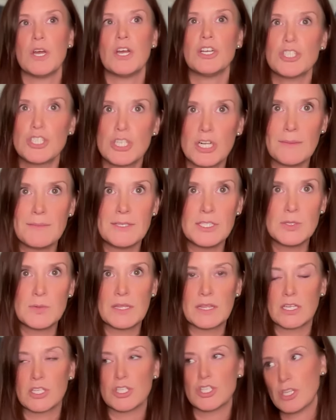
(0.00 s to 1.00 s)
Should I be doing
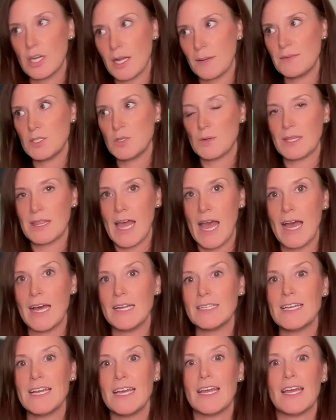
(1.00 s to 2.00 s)
this? Should I be doing that?